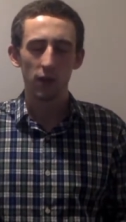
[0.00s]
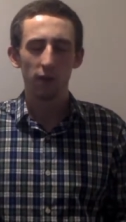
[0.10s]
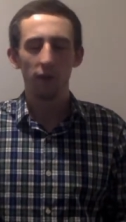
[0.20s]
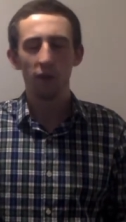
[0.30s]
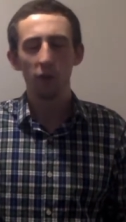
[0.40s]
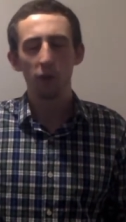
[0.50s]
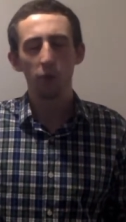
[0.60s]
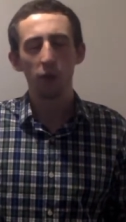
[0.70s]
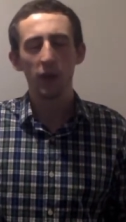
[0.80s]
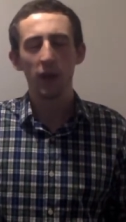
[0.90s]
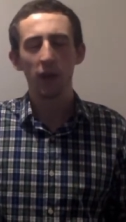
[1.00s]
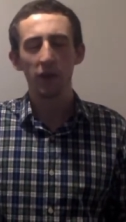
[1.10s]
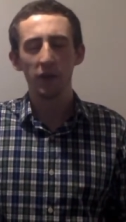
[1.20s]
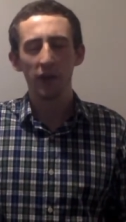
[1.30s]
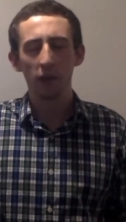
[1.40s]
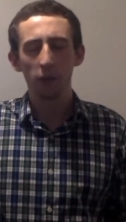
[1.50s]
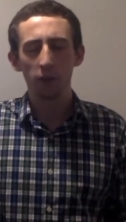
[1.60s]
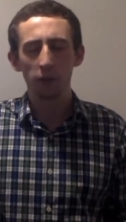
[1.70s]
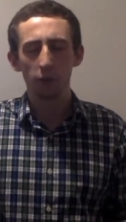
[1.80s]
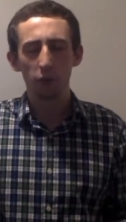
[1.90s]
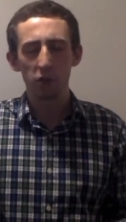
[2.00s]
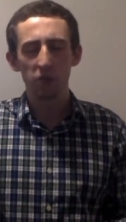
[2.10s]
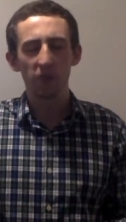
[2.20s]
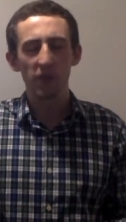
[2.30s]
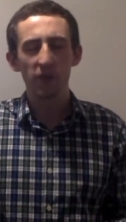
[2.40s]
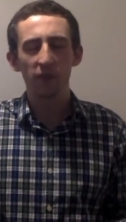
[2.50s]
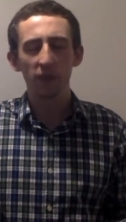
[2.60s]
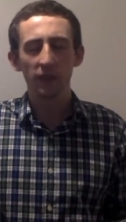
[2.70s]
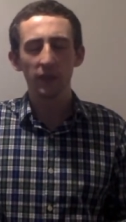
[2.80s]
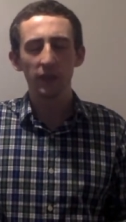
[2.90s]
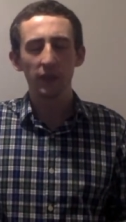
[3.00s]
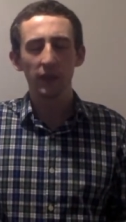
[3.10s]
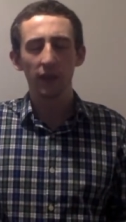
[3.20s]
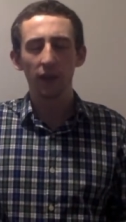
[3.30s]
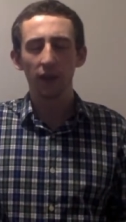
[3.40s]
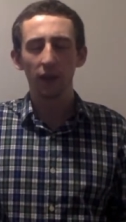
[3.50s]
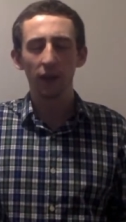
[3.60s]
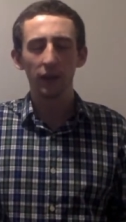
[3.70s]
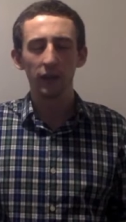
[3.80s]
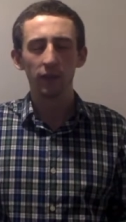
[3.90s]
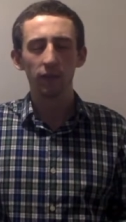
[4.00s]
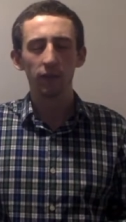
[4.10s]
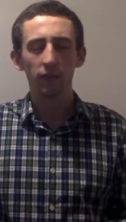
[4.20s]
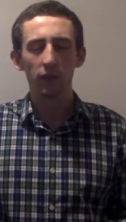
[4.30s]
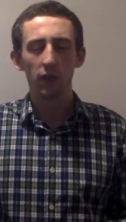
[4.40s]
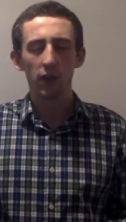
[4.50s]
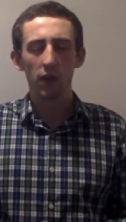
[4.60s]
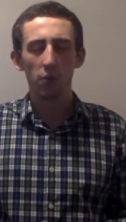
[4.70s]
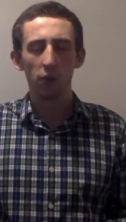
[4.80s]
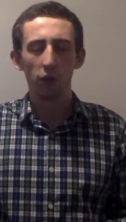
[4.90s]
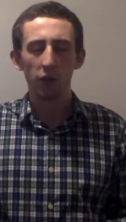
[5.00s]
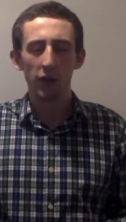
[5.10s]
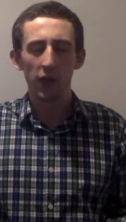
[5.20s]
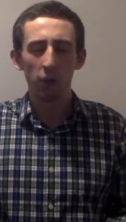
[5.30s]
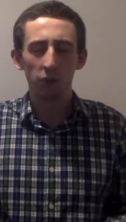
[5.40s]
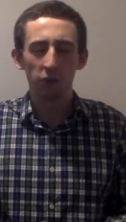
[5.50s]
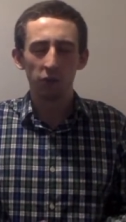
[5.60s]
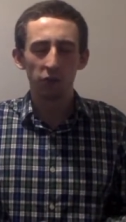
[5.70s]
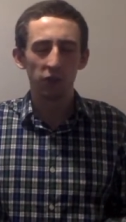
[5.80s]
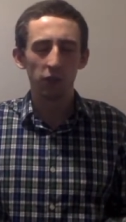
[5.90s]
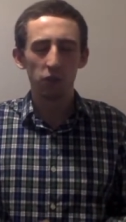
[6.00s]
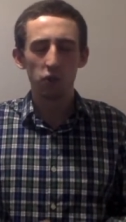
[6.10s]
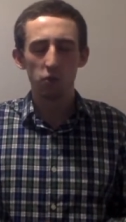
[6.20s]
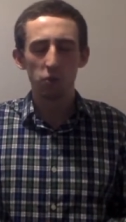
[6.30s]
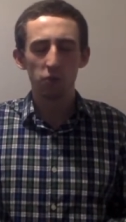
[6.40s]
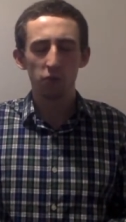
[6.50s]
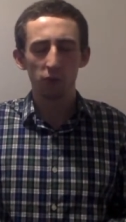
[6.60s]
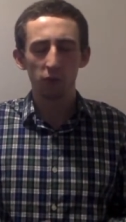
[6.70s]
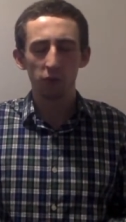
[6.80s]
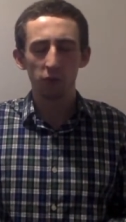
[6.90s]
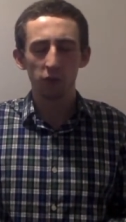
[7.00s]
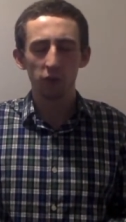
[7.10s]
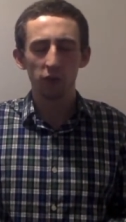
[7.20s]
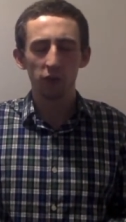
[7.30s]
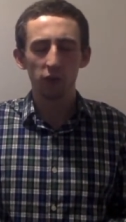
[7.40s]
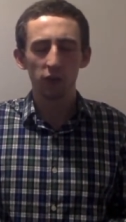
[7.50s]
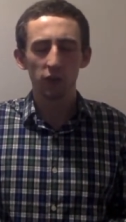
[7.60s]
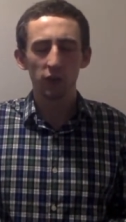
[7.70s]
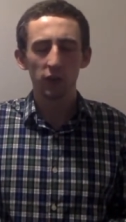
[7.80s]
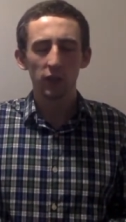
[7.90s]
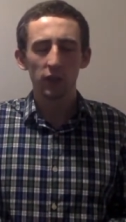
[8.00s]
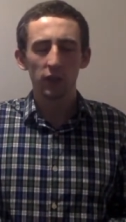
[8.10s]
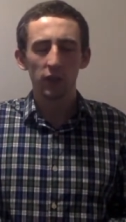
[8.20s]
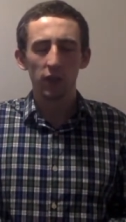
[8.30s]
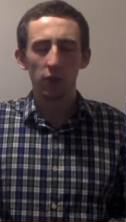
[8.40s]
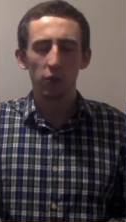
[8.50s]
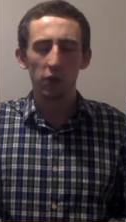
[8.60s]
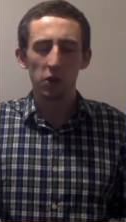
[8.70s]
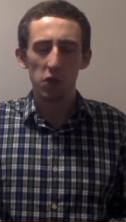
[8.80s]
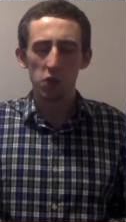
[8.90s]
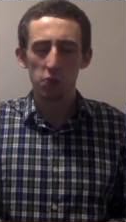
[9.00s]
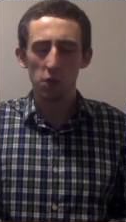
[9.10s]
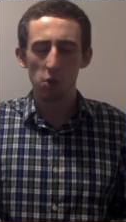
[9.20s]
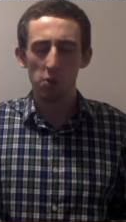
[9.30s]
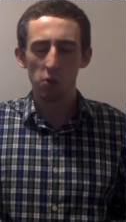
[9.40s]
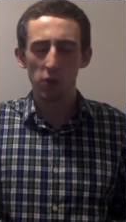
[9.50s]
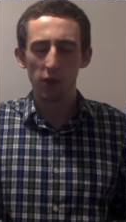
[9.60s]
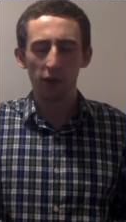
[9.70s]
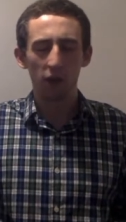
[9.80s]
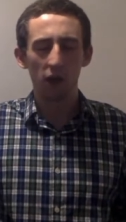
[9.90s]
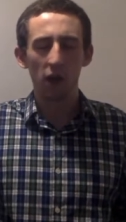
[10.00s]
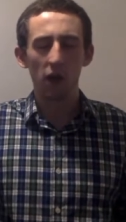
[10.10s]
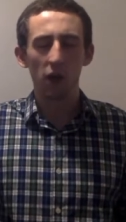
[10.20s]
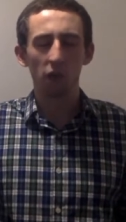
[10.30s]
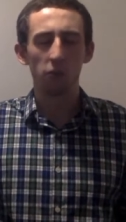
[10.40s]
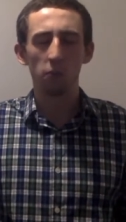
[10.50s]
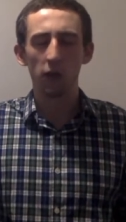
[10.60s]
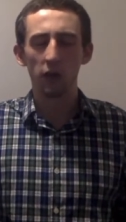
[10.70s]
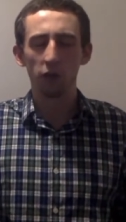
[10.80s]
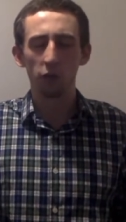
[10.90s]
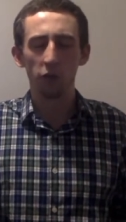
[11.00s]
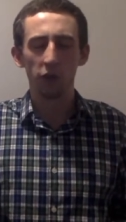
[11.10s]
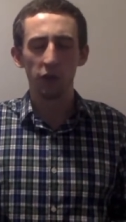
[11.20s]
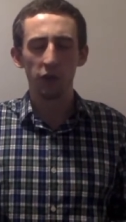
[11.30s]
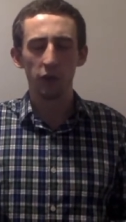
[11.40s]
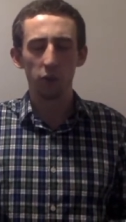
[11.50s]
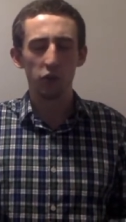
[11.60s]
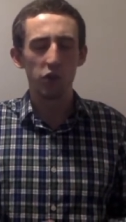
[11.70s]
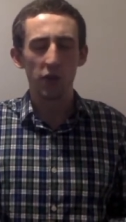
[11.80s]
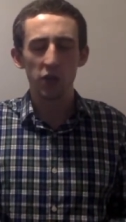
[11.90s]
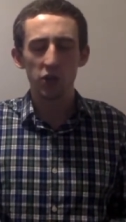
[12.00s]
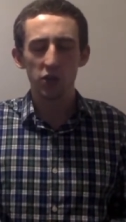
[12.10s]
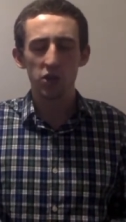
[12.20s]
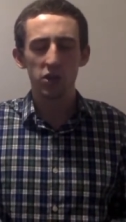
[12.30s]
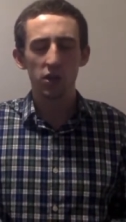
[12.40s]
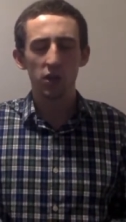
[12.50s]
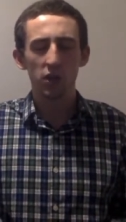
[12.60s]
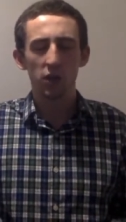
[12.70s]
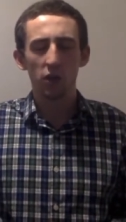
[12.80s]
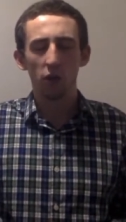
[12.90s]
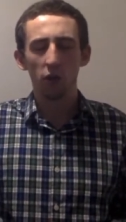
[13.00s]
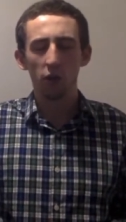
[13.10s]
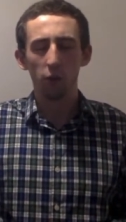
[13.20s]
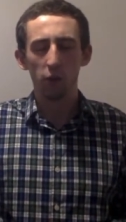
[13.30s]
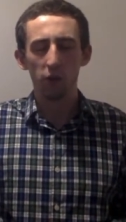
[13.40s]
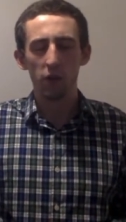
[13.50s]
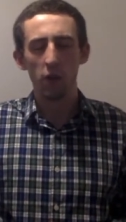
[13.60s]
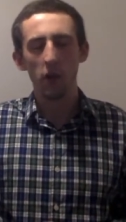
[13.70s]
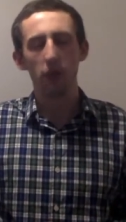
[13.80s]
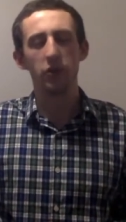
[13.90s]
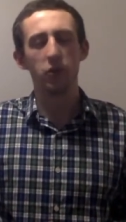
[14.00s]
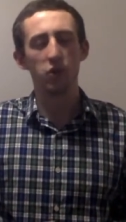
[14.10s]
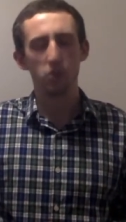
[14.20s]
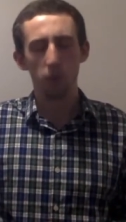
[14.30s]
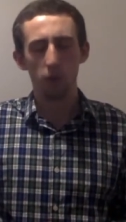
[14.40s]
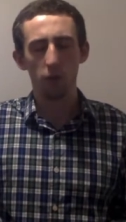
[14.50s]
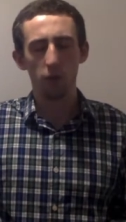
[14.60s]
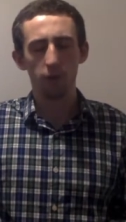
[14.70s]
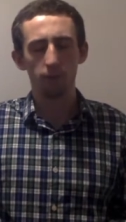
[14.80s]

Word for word: Father Lord, I pray now that you help me to preach faithfully and clearly. I pray, Lord, that help us to see the truths from these verses. And I pray that the Spirit would be working in our hearts and minds, or that it would change us, or that we would know how to respond.